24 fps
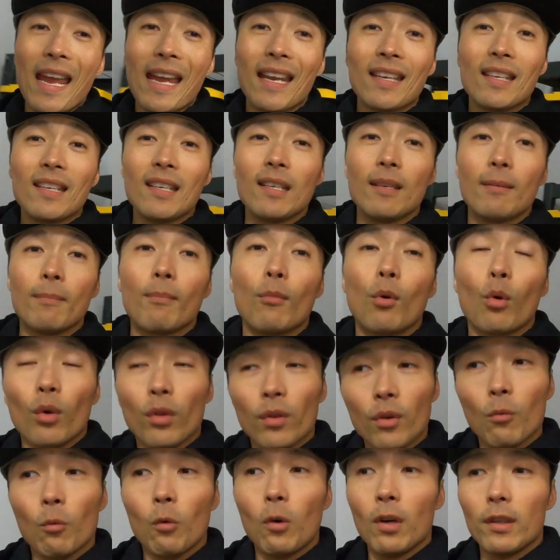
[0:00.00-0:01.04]
handy
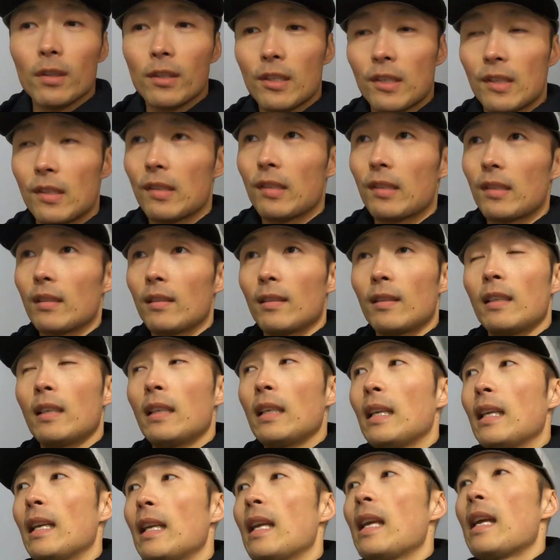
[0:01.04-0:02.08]
more than once.
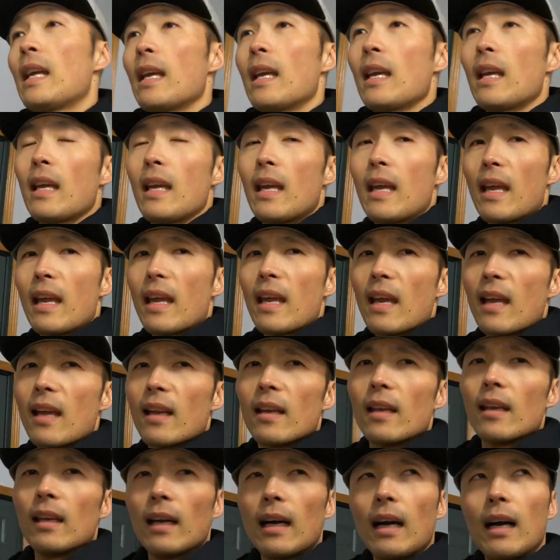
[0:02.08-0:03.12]

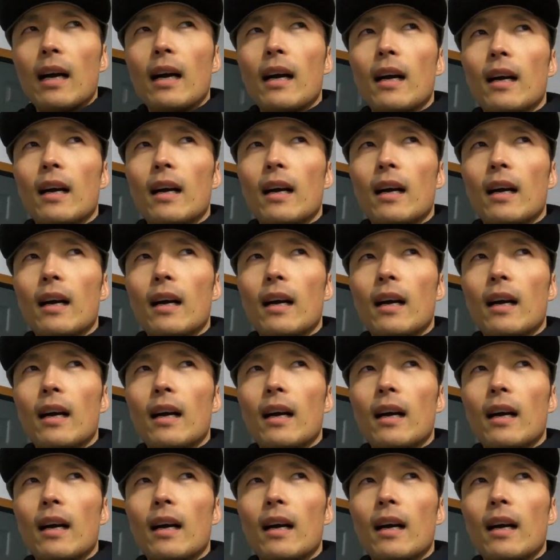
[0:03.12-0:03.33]
And